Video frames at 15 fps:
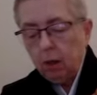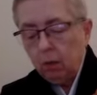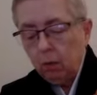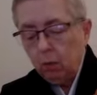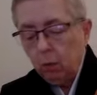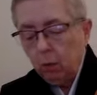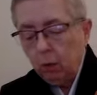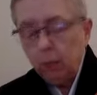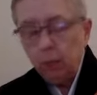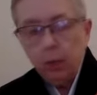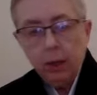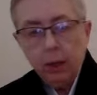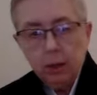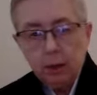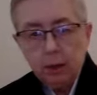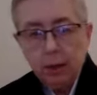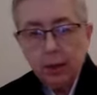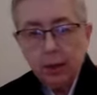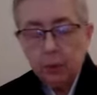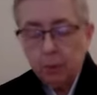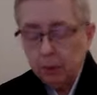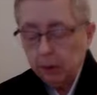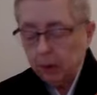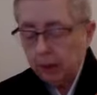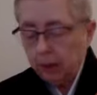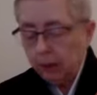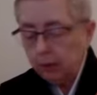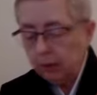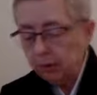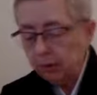One way this has been
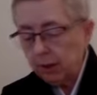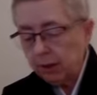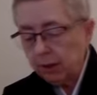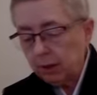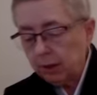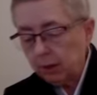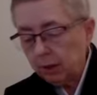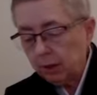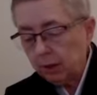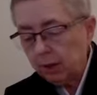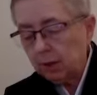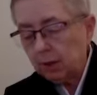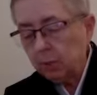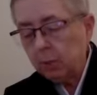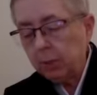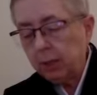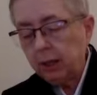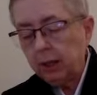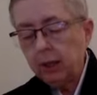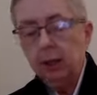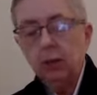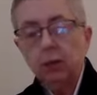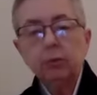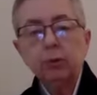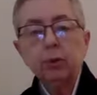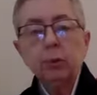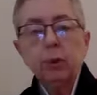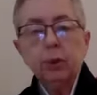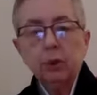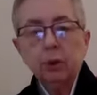characterized is the planting and
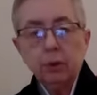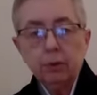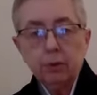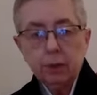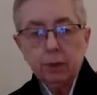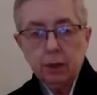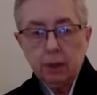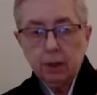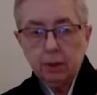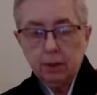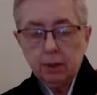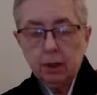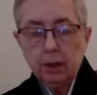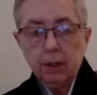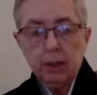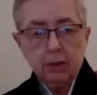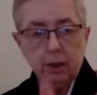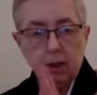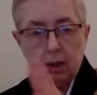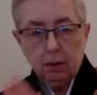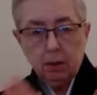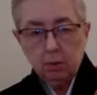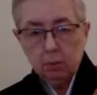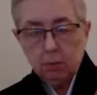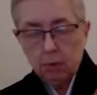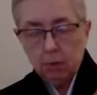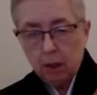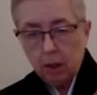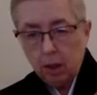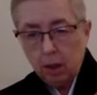fruition of seeds. Like I said,
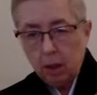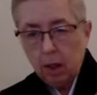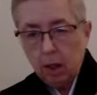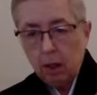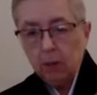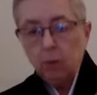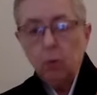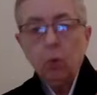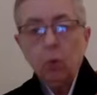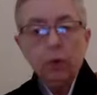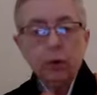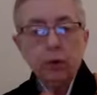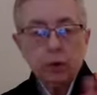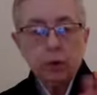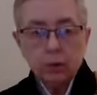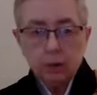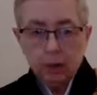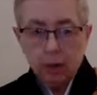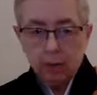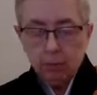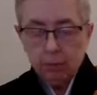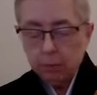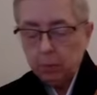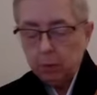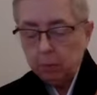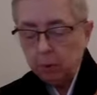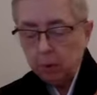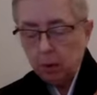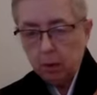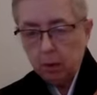an orange doesn't come from
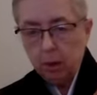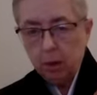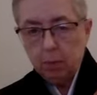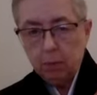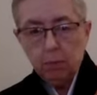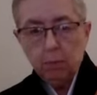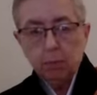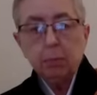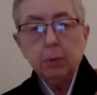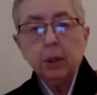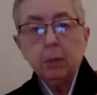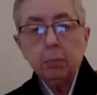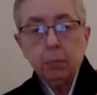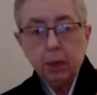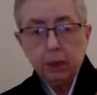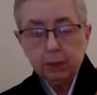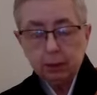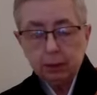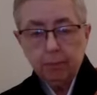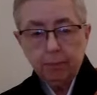a plum blossom.